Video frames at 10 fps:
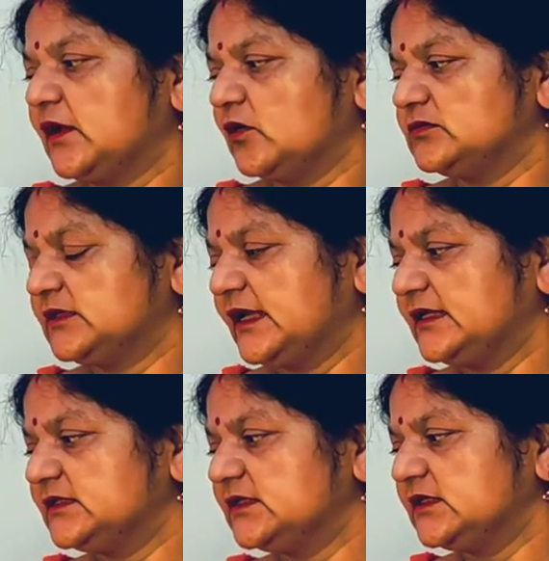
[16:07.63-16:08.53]

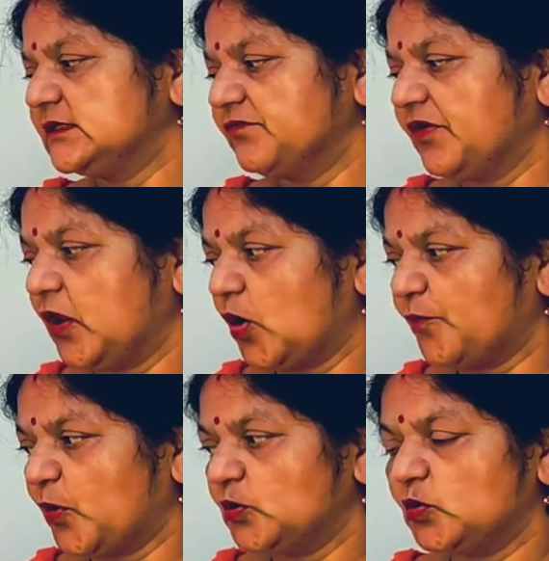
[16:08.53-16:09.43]
one day he
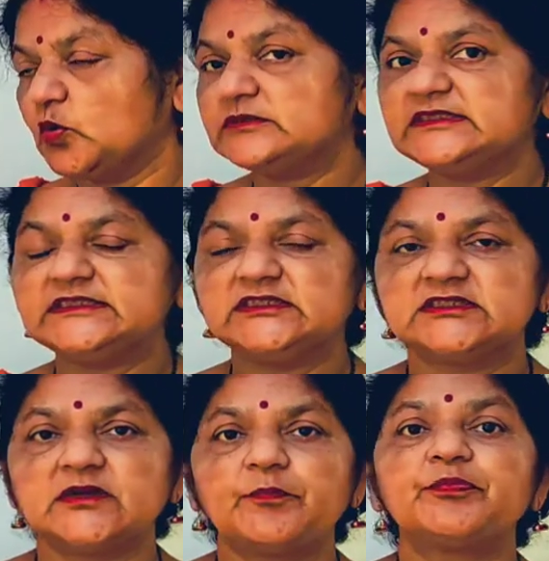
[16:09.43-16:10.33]
will follow the
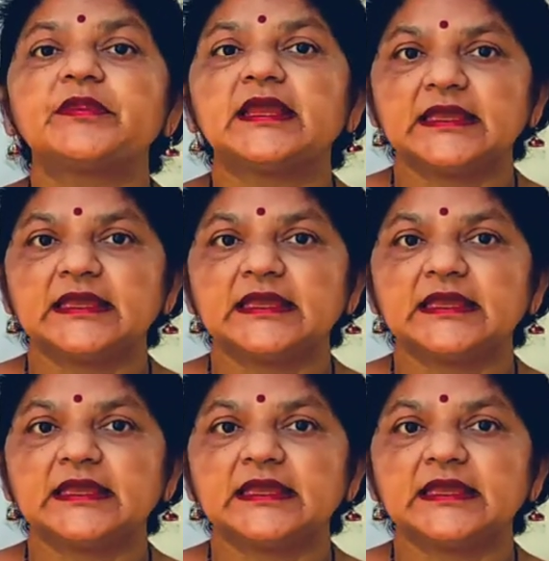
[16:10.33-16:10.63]
teacher